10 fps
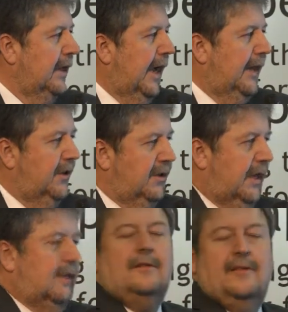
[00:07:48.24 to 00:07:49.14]
and you
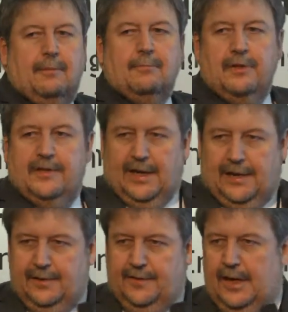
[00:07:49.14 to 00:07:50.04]
get some
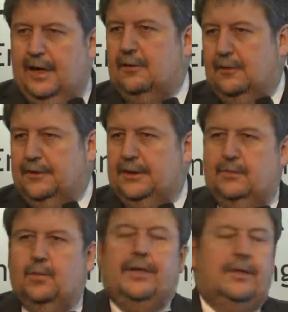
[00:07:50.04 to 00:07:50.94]
results out of
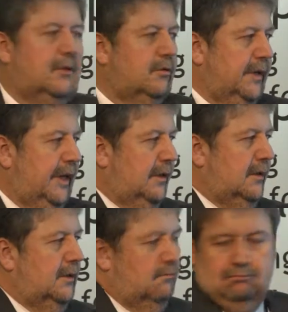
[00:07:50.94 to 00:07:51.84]
it. When you treat
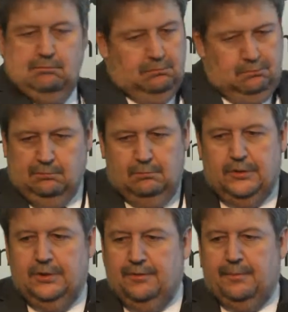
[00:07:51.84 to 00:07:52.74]
a
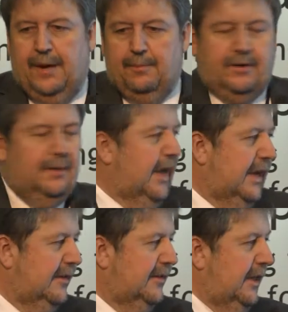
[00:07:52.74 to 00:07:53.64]
newspaper, a
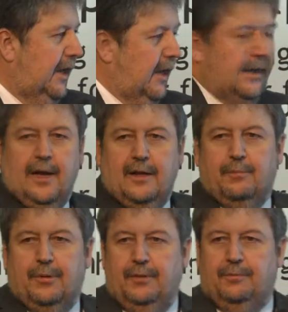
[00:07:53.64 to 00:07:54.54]
magazine, any other
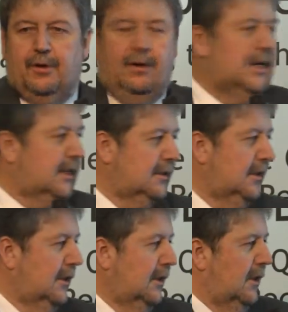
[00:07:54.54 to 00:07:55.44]
print product
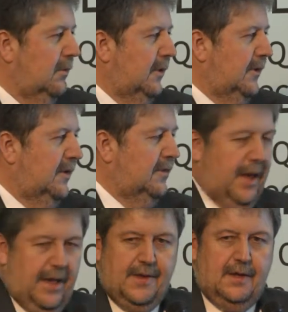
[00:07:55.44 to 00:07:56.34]
with this
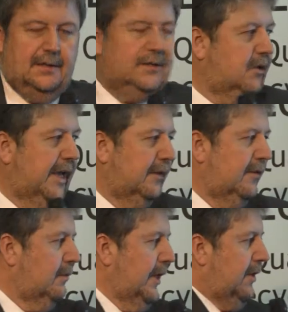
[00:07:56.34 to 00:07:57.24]
method, you get
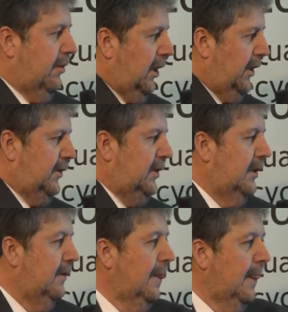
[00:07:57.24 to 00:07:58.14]
3
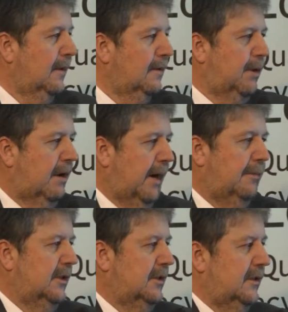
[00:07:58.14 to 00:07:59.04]
quality
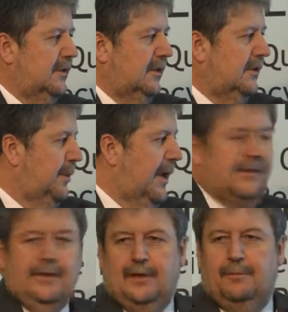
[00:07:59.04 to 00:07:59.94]
parameters. It's
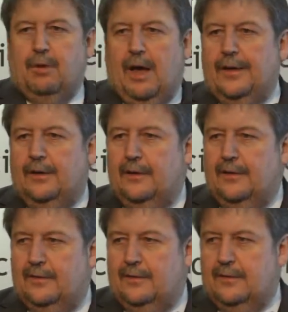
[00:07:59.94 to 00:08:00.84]
basically
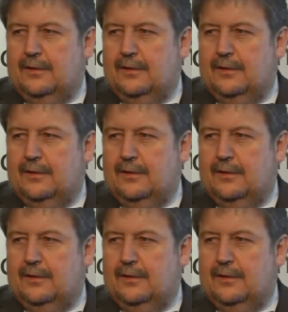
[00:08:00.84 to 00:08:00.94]
brightness,